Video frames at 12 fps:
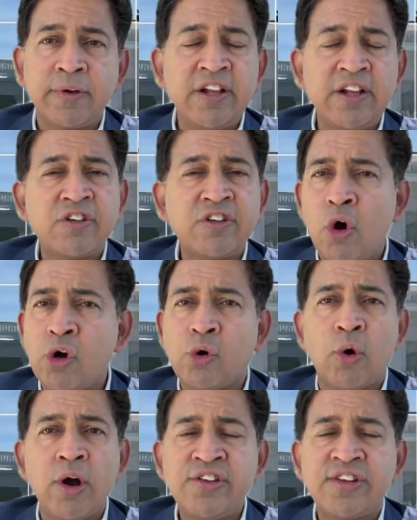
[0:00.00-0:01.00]
It's no
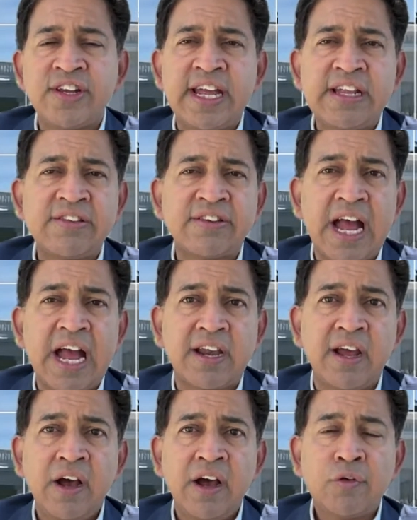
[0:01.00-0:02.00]
coincidence that
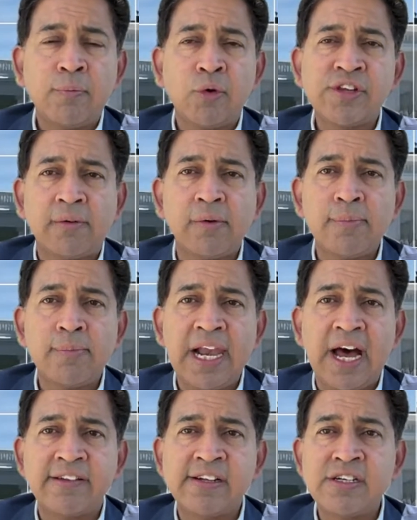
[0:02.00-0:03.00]
from Osama bin
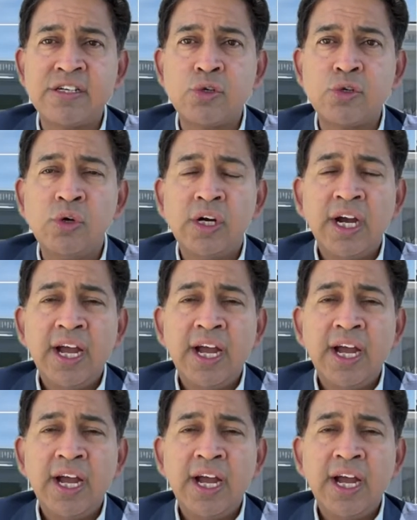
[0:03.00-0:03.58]
Laden to